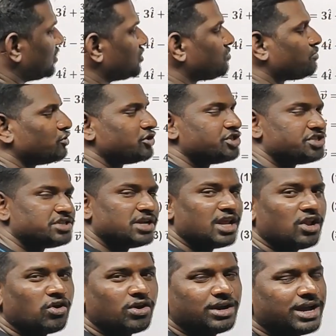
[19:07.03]
What is the position
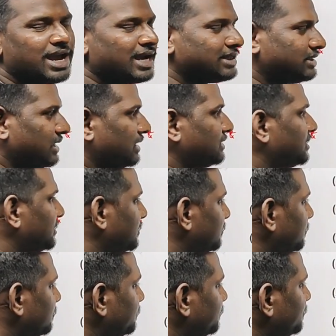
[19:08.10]
along
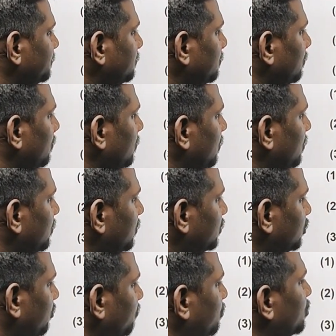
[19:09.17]
x-axis?
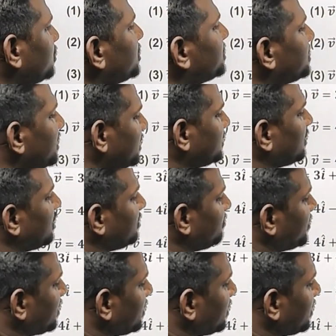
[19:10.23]
So position is nothing